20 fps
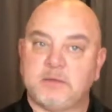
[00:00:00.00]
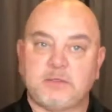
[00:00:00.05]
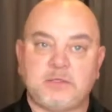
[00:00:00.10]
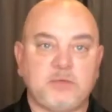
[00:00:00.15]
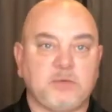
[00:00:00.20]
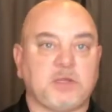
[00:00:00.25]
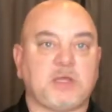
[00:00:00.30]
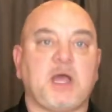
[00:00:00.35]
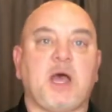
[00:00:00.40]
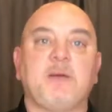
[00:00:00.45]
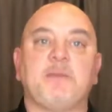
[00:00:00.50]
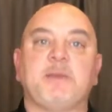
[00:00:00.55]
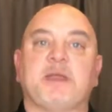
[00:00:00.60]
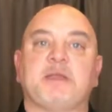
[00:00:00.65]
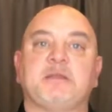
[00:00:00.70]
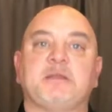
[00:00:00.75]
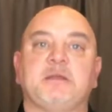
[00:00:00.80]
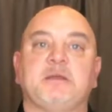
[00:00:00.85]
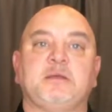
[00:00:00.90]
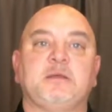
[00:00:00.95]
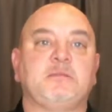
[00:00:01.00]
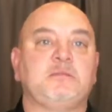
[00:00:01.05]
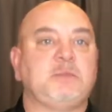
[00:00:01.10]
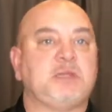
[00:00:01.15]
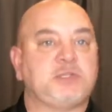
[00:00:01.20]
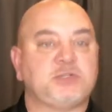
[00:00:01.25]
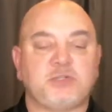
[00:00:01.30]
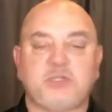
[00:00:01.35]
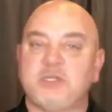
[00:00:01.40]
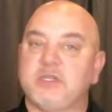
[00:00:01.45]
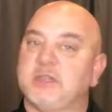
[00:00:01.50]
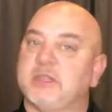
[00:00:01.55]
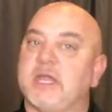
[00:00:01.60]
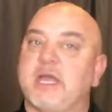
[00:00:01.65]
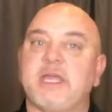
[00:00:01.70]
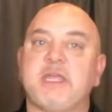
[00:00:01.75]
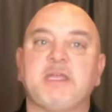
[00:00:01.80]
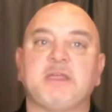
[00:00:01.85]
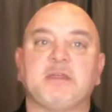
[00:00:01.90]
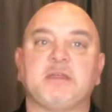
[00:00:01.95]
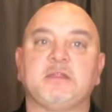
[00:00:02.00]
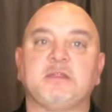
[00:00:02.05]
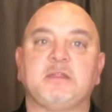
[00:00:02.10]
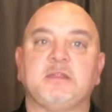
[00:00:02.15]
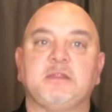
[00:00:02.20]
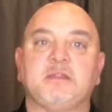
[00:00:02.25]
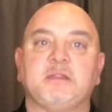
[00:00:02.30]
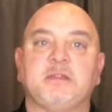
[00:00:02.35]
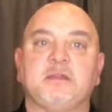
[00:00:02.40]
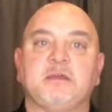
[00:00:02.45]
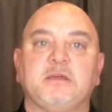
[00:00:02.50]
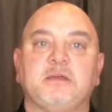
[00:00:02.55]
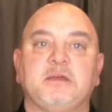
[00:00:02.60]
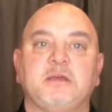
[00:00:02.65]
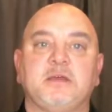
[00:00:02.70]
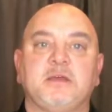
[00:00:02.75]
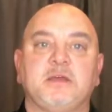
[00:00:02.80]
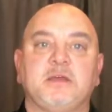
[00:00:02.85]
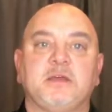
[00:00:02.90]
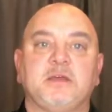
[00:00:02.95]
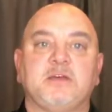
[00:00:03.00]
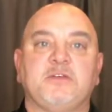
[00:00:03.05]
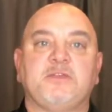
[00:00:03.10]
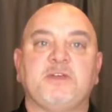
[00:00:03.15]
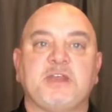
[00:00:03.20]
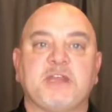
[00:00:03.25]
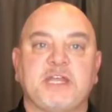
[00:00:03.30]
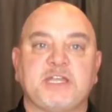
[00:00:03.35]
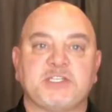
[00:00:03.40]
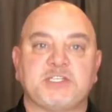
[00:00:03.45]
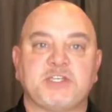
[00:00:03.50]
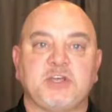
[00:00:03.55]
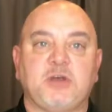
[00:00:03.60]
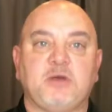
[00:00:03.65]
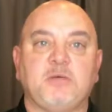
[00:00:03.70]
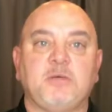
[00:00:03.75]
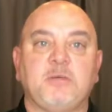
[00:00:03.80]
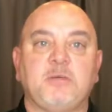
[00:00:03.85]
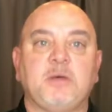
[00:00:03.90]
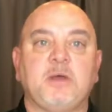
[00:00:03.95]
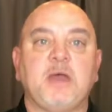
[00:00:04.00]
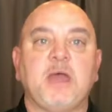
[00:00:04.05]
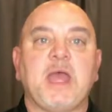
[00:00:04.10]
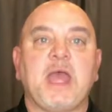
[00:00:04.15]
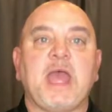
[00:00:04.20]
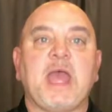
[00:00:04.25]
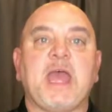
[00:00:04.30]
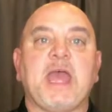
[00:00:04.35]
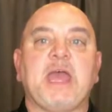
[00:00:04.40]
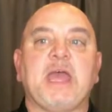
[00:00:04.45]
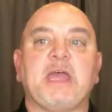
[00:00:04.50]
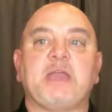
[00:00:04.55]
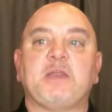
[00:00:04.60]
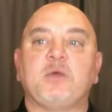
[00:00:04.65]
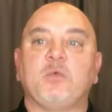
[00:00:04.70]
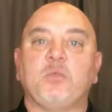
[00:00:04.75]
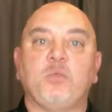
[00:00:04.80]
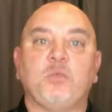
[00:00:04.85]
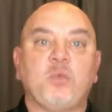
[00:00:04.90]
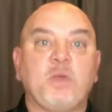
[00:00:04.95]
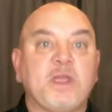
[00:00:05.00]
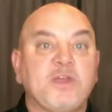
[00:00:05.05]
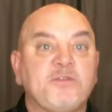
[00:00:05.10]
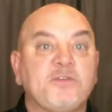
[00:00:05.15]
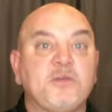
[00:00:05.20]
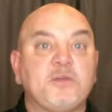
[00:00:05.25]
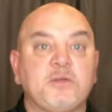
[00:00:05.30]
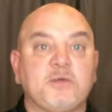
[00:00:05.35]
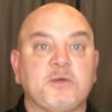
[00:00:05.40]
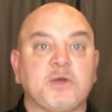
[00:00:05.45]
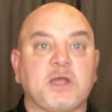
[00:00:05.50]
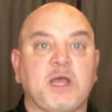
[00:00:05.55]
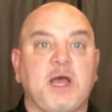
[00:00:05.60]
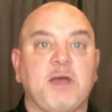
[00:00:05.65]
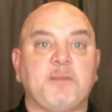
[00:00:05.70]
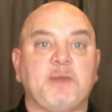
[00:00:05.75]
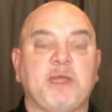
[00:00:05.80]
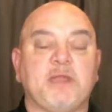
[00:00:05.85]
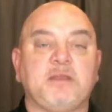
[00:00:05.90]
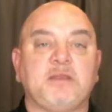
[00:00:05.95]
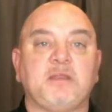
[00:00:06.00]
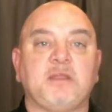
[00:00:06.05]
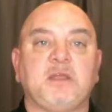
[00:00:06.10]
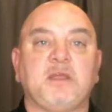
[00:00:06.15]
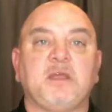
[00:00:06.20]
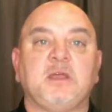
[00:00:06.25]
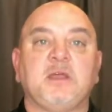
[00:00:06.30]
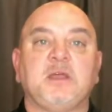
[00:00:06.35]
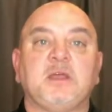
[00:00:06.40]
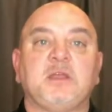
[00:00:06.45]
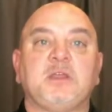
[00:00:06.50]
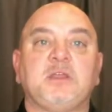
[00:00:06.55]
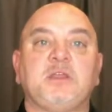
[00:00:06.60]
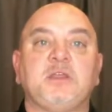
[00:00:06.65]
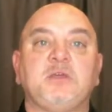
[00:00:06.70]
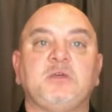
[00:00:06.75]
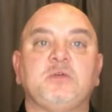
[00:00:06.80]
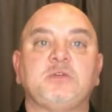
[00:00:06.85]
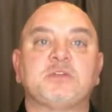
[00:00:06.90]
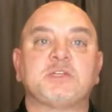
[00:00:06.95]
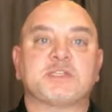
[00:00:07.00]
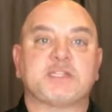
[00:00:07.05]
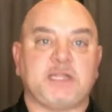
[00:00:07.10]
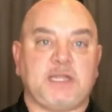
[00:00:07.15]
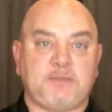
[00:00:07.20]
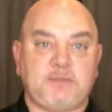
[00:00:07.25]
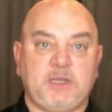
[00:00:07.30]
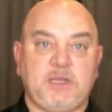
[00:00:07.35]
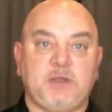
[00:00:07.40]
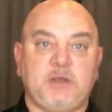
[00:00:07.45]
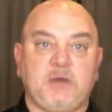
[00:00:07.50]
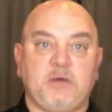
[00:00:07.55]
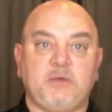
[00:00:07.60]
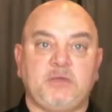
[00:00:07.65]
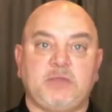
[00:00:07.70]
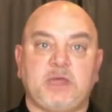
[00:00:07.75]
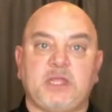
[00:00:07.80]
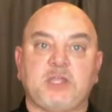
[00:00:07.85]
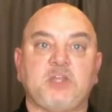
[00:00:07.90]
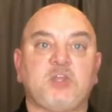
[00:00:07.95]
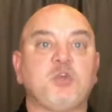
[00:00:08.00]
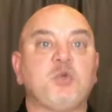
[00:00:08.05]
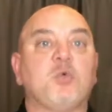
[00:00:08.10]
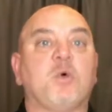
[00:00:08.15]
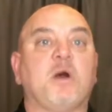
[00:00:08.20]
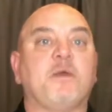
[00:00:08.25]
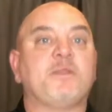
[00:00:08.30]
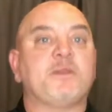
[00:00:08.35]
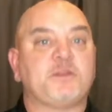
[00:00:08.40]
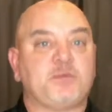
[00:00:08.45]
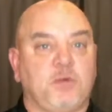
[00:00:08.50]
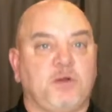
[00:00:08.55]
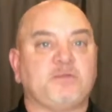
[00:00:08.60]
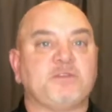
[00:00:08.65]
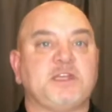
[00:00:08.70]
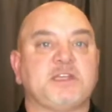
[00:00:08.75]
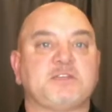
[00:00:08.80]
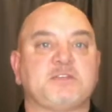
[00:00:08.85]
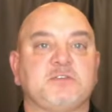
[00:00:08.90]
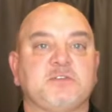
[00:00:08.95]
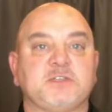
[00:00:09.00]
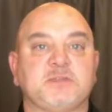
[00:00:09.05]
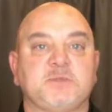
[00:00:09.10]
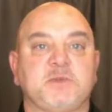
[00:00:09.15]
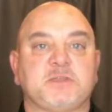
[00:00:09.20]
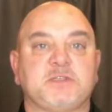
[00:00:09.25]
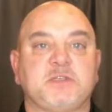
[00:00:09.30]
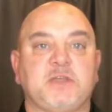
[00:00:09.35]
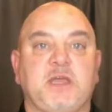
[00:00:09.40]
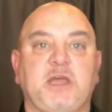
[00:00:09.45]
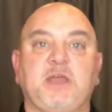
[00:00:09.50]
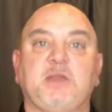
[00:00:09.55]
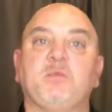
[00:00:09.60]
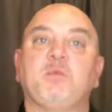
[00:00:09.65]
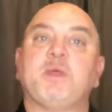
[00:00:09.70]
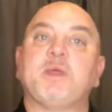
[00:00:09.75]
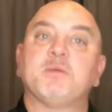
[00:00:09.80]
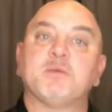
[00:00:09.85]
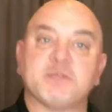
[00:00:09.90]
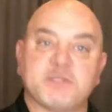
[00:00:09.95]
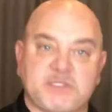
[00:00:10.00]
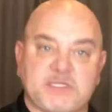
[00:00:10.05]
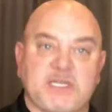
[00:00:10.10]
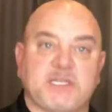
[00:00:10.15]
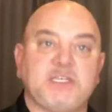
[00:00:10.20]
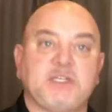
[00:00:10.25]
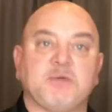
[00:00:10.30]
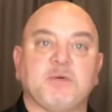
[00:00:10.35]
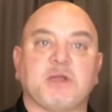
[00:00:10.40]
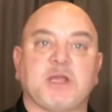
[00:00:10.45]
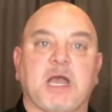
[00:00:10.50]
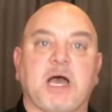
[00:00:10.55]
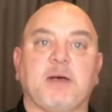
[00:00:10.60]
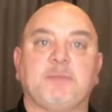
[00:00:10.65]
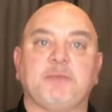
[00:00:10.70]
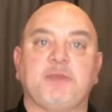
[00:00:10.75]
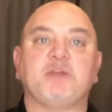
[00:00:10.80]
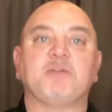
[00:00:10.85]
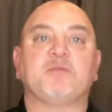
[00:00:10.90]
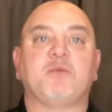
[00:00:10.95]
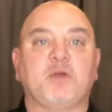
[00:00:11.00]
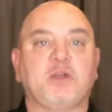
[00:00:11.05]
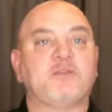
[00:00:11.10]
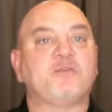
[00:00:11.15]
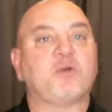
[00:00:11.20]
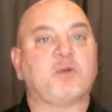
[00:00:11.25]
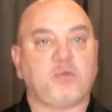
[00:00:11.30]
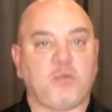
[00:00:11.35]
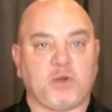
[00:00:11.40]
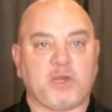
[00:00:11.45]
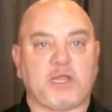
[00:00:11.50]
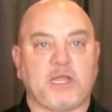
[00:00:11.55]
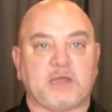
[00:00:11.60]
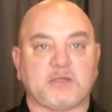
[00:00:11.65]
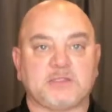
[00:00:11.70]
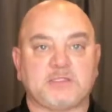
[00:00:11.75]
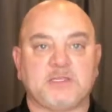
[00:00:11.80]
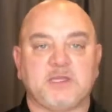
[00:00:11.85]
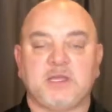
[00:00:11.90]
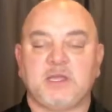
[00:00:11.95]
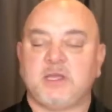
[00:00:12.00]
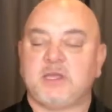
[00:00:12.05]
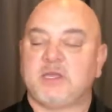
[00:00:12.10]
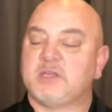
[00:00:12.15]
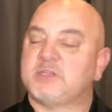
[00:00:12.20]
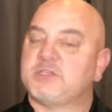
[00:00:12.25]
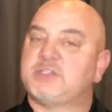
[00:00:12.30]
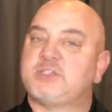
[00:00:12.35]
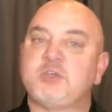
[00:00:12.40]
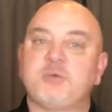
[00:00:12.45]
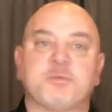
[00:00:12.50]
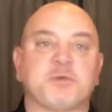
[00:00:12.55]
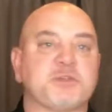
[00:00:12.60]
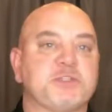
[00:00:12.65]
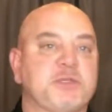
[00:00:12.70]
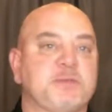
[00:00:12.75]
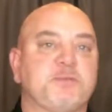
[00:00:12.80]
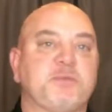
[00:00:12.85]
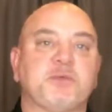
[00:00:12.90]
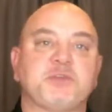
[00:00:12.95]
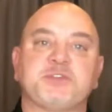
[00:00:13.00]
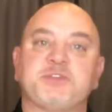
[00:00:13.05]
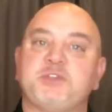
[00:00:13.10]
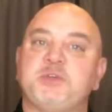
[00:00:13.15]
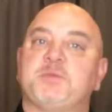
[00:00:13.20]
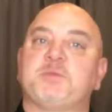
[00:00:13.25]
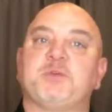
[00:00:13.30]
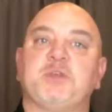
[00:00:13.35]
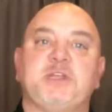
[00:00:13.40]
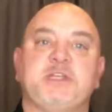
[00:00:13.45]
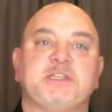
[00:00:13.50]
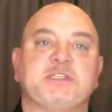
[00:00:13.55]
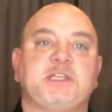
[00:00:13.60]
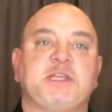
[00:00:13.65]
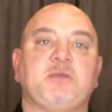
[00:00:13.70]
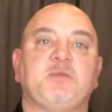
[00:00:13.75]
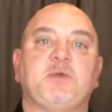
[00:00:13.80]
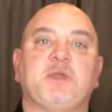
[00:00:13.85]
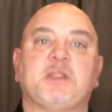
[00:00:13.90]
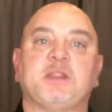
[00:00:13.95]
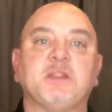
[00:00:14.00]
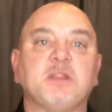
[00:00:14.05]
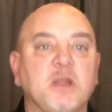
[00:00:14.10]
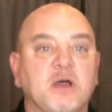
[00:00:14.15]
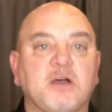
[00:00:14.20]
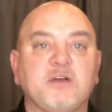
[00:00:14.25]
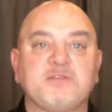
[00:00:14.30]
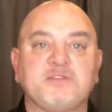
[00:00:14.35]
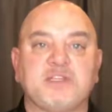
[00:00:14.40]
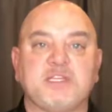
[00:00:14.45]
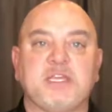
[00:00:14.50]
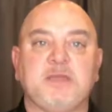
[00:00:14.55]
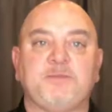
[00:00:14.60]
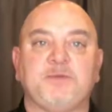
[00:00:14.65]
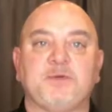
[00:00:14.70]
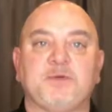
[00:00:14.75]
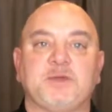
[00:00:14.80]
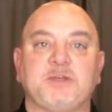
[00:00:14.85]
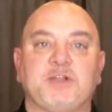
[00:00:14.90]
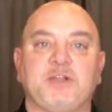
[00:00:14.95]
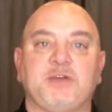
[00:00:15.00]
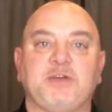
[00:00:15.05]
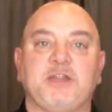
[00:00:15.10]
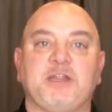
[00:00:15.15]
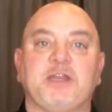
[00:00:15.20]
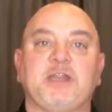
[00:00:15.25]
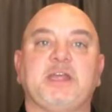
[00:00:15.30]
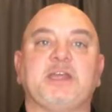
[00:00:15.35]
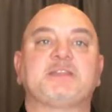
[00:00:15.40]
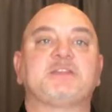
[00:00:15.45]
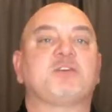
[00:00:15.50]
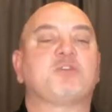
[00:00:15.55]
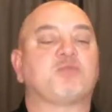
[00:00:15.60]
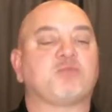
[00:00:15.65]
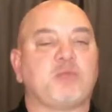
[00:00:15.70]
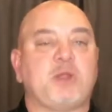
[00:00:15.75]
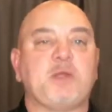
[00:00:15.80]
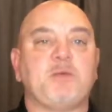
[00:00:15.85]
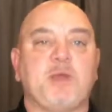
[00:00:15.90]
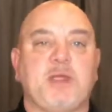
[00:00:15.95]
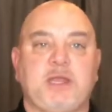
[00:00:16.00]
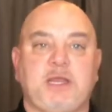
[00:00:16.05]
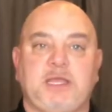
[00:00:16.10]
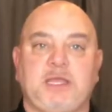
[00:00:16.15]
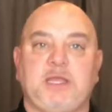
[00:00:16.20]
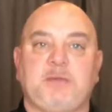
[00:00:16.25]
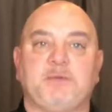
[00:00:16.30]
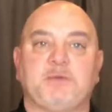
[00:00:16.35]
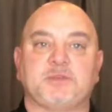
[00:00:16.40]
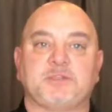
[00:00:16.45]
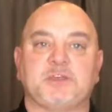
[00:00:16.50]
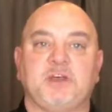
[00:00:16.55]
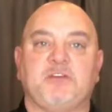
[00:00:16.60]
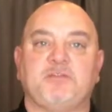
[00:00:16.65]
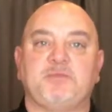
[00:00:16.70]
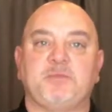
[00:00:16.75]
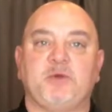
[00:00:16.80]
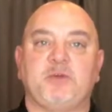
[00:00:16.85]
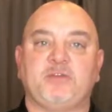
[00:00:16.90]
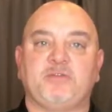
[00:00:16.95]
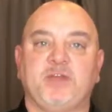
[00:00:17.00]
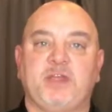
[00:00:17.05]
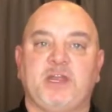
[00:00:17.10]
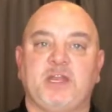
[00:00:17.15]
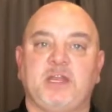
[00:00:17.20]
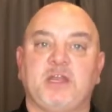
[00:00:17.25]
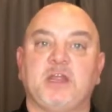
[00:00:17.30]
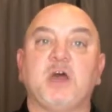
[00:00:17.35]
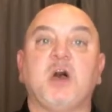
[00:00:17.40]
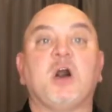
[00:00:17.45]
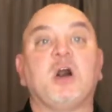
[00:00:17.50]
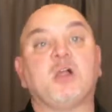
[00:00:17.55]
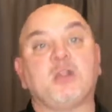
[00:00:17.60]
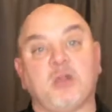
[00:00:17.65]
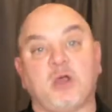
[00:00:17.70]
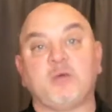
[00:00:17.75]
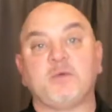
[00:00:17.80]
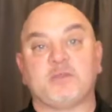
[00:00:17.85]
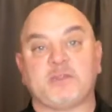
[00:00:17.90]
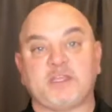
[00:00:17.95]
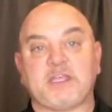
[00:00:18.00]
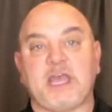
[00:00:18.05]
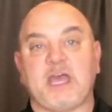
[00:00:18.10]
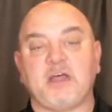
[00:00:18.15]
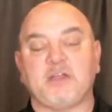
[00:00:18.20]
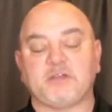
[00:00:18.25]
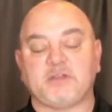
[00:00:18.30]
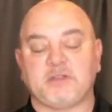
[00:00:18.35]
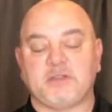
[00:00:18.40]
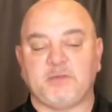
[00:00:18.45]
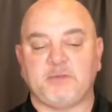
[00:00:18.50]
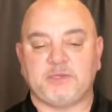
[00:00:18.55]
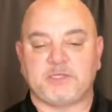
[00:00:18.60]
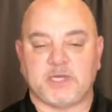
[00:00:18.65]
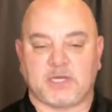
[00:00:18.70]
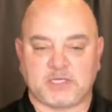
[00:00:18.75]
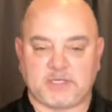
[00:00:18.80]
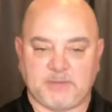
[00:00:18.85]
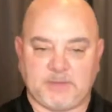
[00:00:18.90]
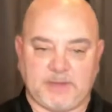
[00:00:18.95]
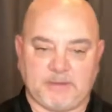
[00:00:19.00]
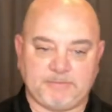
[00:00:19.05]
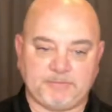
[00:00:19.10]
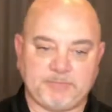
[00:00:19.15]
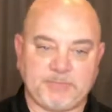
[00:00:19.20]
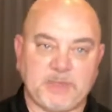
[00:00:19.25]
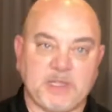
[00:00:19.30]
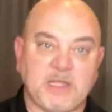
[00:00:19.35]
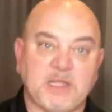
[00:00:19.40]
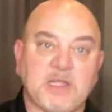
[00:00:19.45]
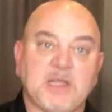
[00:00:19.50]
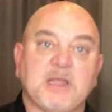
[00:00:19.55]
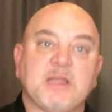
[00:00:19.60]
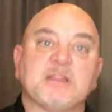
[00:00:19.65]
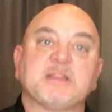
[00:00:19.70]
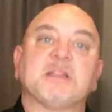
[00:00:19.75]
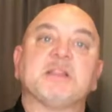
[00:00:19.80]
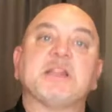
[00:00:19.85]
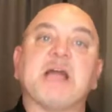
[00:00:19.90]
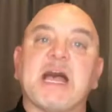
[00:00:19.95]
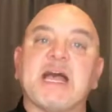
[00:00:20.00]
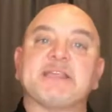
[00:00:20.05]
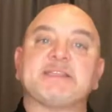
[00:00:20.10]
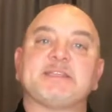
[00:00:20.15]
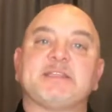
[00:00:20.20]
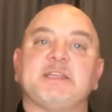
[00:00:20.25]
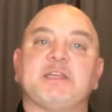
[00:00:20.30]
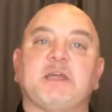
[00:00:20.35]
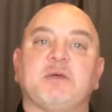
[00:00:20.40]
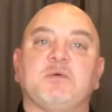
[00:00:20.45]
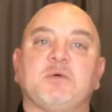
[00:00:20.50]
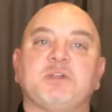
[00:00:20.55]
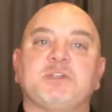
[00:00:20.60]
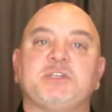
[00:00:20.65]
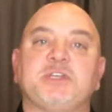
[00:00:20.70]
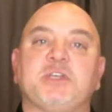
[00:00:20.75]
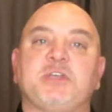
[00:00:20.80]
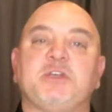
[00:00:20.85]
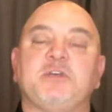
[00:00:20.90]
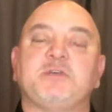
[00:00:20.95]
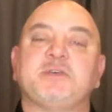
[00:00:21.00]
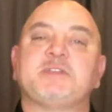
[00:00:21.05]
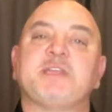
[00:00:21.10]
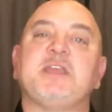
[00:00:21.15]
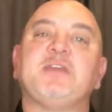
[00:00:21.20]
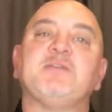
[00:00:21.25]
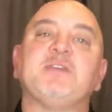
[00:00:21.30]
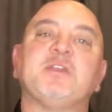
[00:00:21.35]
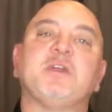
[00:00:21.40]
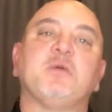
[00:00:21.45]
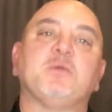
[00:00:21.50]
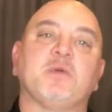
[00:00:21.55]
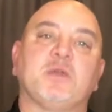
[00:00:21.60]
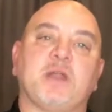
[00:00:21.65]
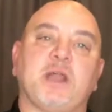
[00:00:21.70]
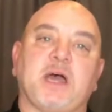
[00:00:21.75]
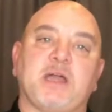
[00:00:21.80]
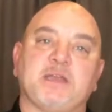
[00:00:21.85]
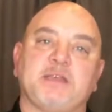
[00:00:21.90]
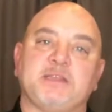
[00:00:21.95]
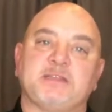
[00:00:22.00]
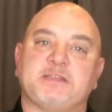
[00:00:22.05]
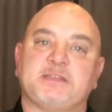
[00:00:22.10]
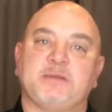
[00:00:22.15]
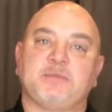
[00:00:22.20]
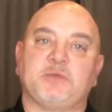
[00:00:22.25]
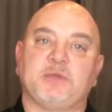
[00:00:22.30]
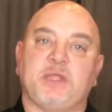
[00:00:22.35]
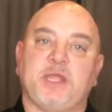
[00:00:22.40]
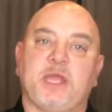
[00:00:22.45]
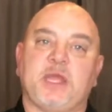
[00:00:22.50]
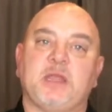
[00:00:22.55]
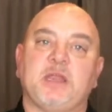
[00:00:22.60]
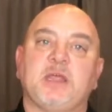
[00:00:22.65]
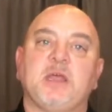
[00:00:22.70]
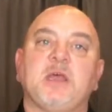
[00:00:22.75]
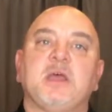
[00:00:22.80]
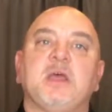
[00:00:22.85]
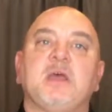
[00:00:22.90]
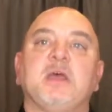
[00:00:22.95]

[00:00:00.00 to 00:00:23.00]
do a comment. Make sure you like the FitNight Show, and if you do a comment, you just let me know that you want the 12 Days of Christmas, and we will send you a copy of one of our workouts. Super simple, super easy. We'd love to keep you included. It's a great way to keep yourself motivated, along with the calendar that we talked about. The last thing I want you to do is, even though we're not in December yet,